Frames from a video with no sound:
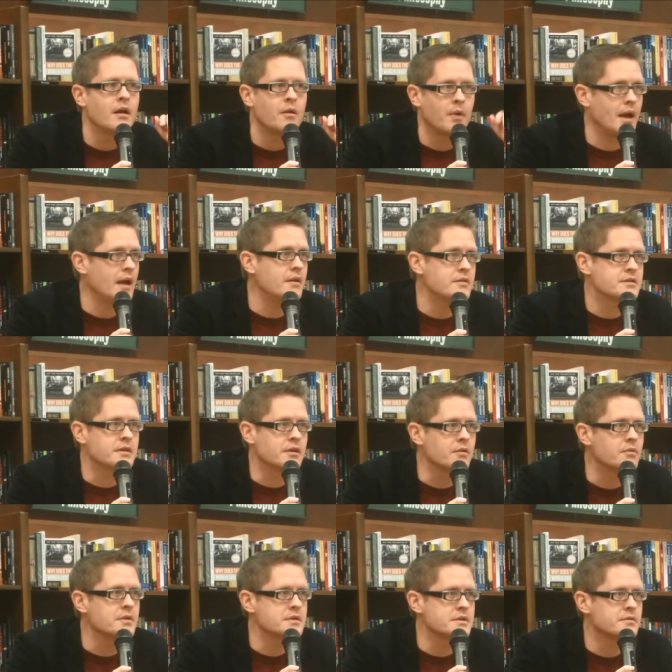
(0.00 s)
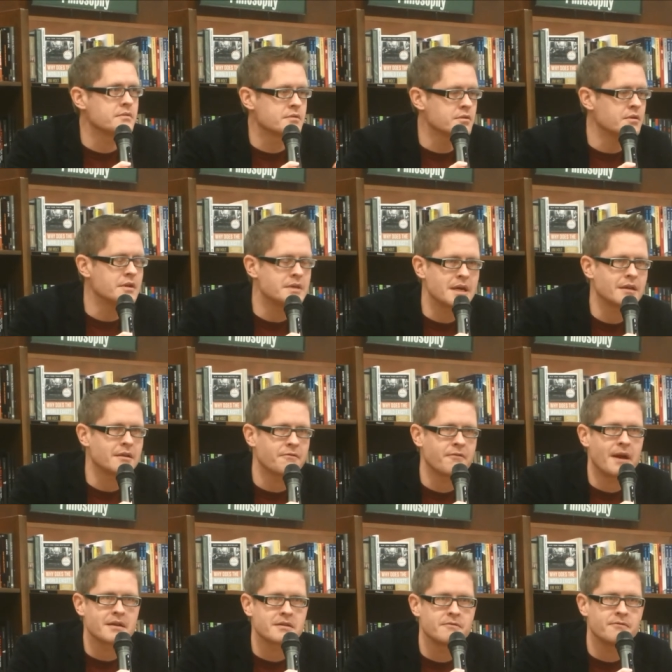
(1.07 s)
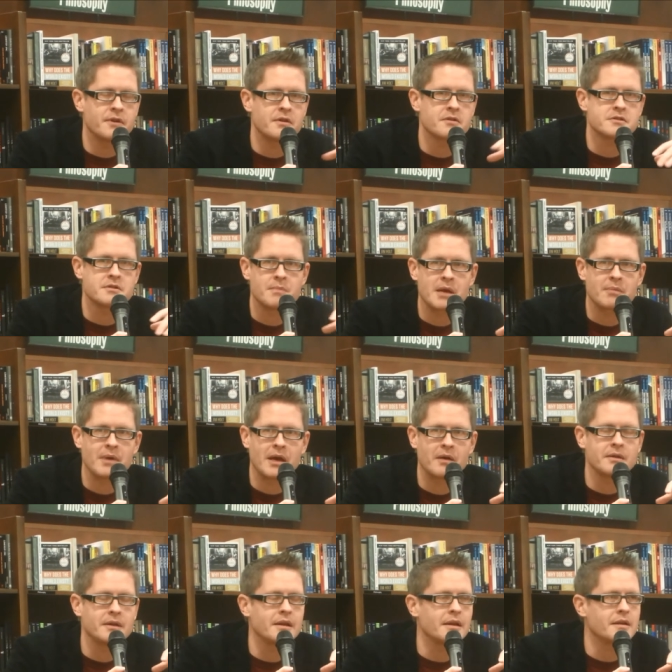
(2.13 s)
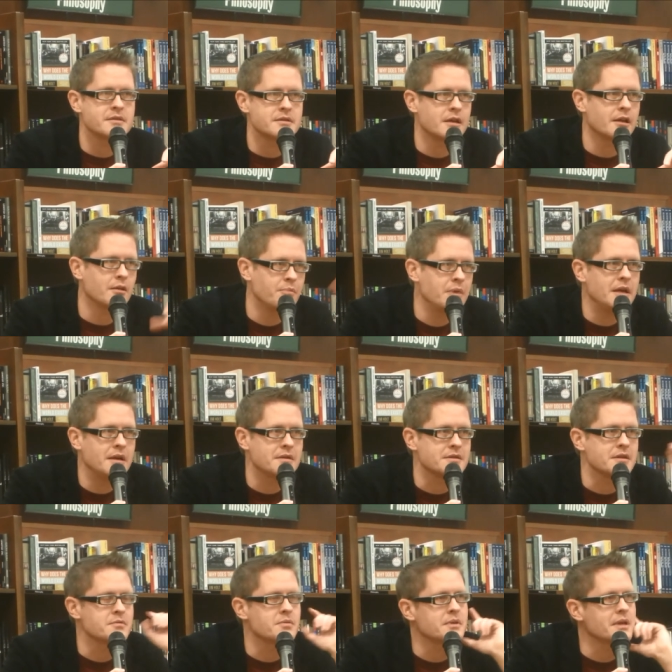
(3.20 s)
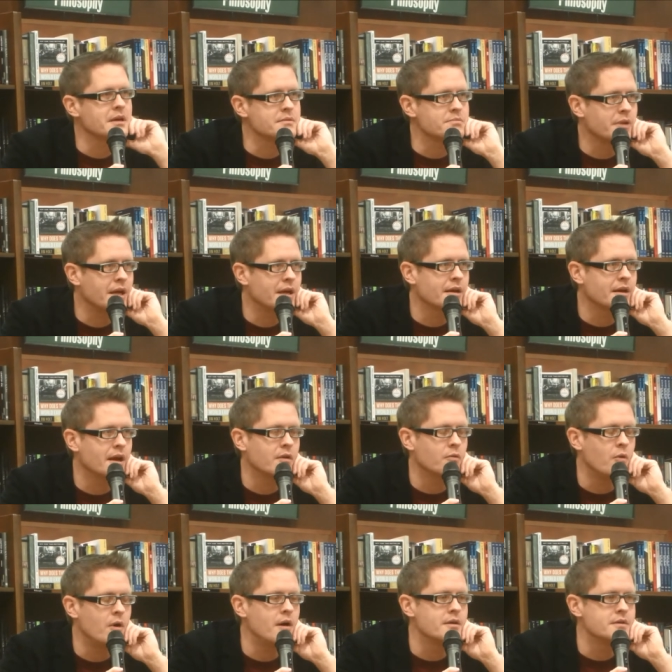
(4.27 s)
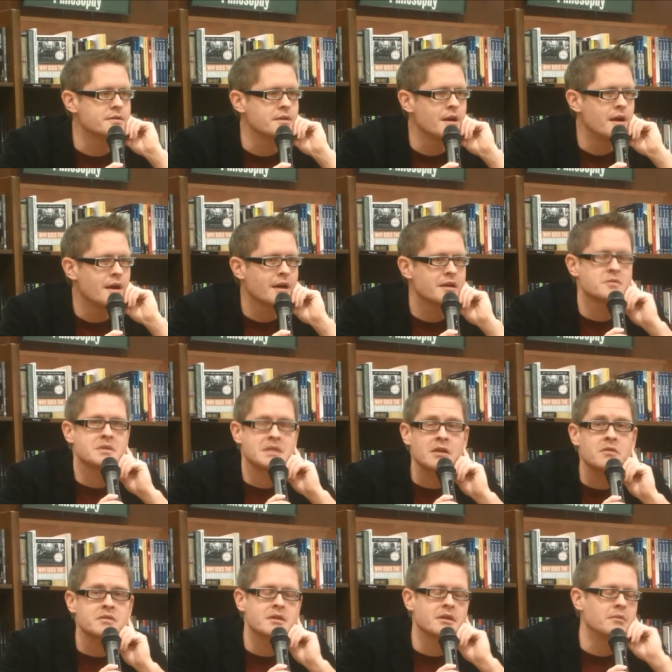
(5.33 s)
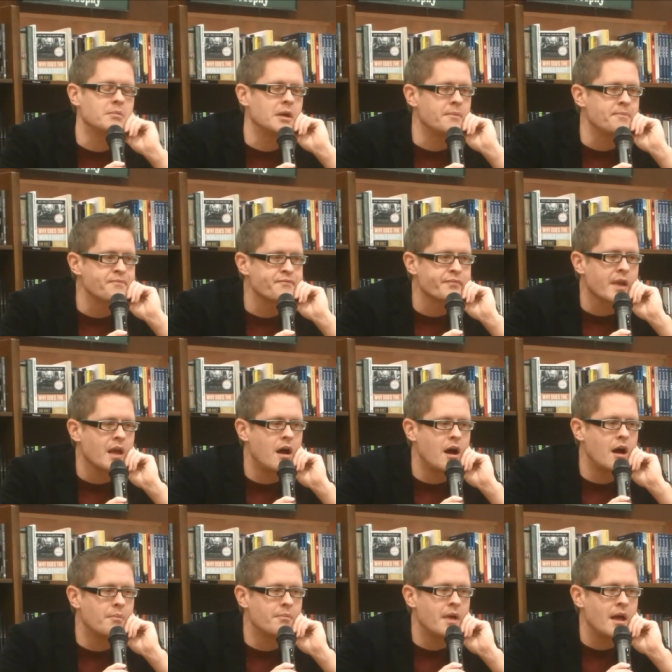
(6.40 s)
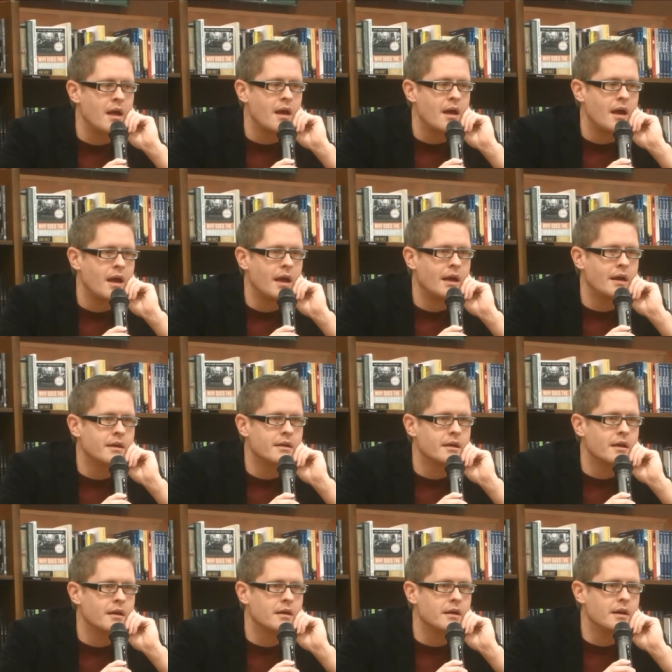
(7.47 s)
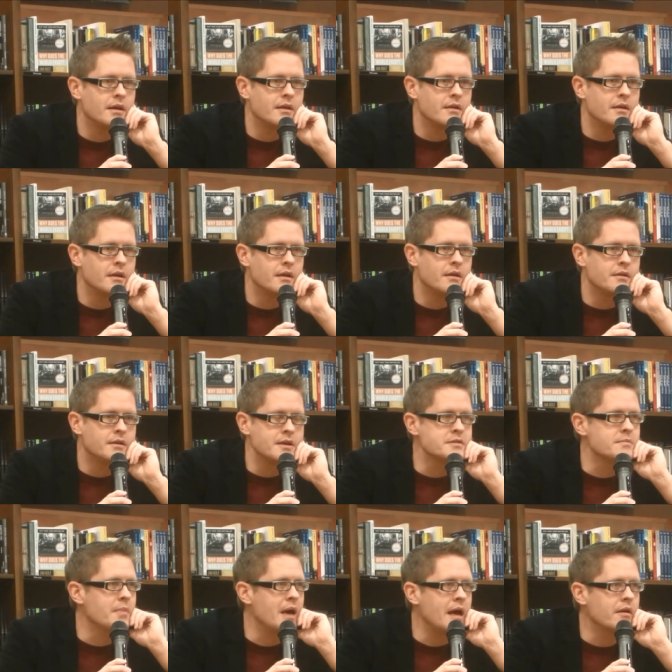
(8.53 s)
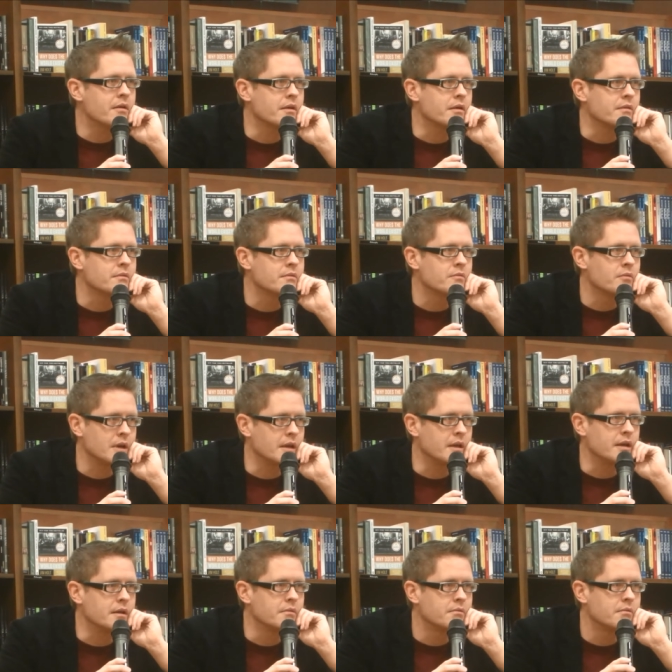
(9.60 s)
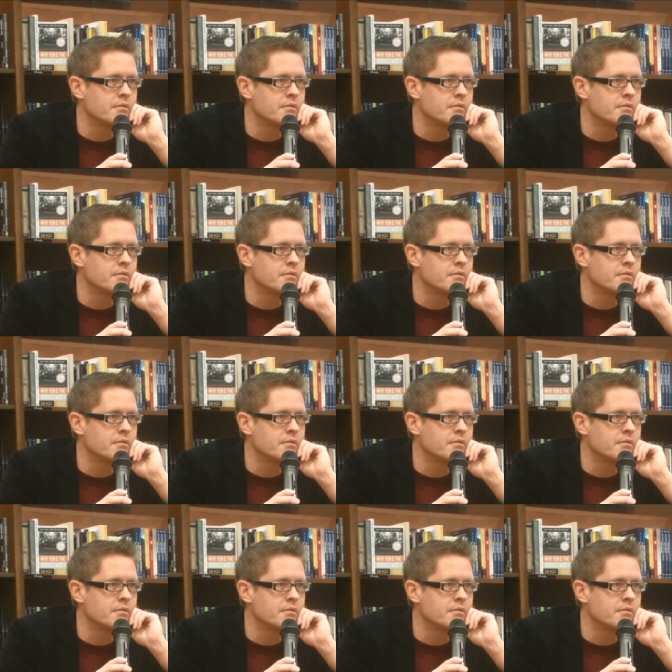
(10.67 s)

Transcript: what I used to do was sort of take the facts and figures and make my own little encyclopedias. That's what that Planet Guide was, because it was interesting to me. Um, and uh, it, it, doesn't matter really